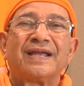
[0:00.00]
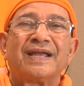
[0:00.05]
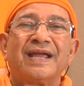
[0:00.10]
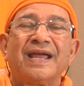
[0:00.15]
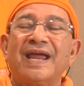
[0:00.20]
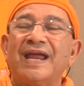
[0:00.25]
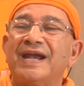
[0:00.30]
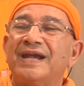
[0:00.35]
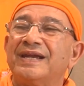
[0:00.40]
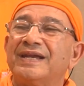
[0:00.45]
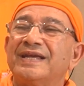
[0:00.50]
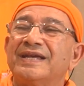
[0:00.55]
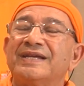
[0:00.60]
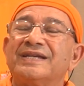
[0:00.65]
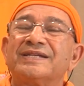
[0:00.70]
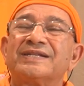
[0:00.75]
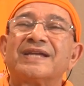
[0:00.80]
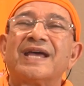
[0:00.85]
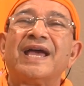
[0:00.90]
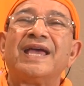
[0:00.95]
and
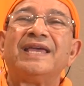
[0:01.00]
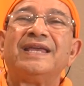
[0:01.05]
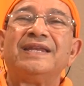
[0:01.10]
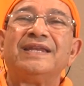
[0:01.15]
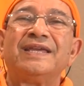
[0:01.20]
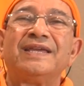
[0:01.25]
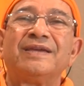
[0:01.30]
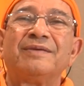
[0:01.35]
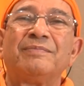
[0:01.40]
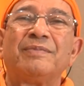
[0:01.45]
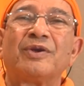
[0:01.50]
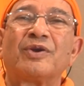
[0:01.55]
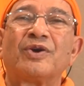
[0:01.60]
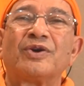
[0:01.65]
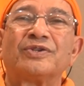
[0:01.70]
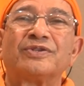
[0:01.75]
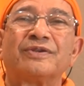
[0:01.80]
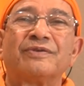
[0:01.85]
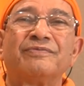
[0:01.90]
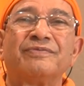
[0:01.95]
shining
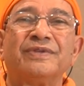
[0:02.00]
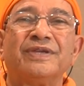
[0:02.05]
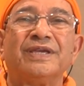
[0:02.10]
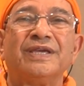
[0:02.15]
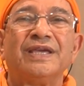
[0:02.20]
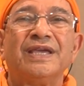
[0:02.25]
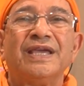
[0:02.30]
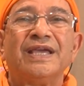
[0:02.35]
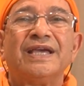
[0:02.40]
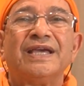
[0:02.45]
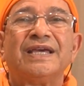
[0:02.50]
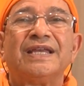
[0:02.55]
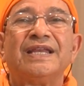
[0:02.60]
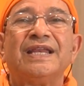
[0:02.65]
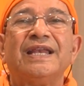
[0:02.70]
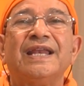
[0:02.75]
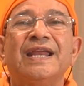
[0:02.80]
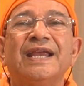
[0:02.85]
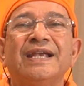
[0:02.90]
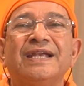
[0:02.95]
because of the
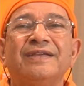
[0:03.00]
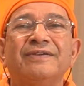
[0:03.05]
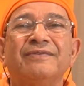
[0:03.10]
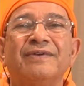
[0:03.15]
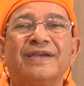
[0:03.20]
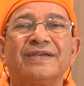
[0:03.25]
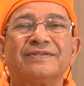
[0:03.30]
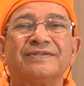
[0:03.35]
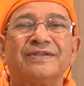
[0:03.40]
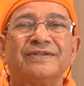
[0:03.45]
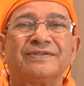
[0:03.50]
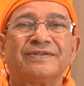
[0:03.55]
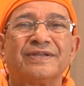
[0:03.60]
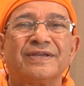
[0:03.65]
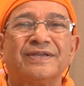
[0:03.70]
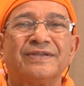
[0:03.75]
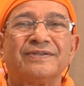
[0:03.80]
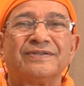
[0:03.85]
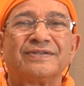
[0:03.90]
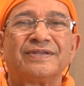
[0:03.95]
relative
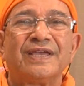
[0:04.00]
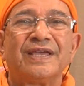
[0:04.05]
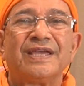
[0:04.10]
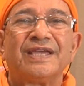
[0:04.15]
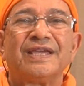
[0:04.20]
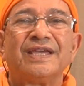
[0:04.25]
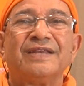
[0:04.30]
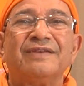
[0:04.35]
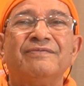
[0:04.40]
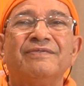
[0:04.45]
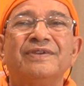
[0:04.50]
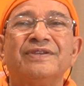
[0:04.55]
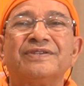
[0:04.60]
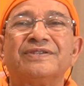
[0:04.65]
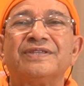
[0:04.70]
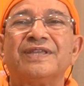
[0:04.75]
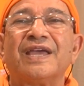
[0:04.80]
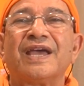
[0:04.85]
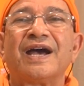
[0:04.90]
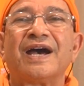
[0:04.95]
existence in
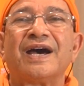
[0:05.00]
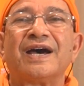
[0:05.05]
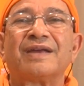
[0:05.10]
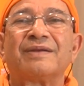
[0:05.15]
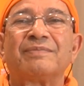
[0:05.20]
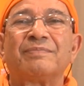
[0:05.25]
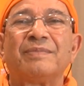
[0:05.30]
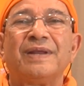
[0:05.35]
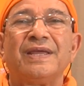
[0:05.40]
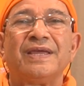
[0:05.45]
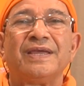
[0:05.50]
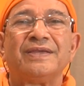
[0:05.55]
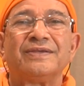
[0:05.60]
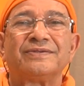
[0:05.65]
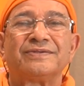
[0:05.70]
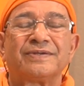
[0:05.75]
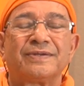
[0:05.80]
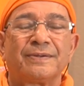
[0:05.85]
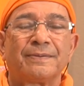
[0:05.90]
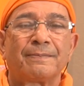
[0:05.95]
which they are
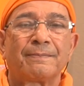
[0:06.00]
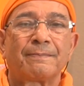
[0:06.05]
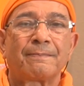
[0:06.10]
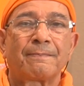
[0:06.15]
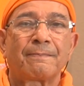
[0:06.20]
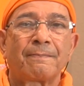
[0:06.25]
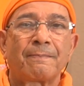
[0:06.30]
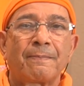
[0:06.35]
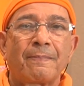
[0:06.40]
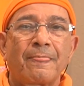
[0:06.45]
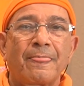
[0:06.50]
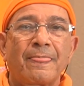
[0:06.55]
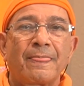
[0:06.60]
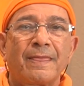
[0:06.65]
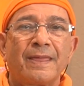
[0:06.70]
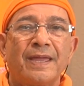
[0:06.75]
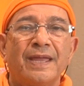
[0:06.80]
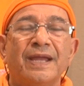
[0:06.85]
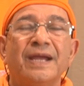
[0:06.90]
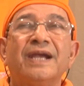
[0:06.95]
placed.
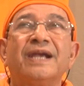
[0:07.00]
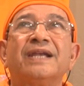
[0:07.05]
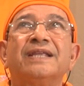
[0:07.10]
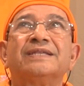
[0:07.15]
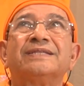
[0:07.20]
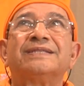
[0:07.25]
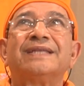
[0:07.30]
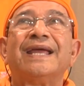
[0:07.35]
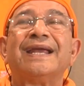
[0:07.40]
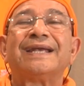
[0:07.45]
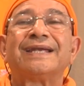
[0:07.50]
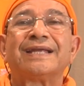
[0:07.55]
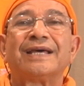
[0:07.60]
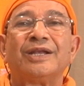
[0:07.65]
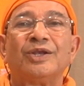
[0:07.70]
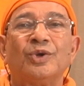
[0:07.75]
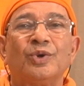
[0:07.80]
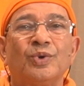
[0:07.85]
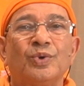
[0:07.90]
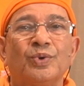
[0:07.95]
It is that
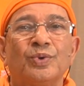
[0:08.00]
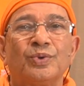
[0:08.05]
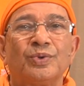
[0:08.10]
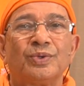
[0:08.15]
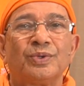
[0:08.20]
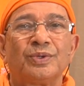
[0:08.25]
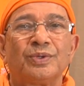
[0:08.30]
alone.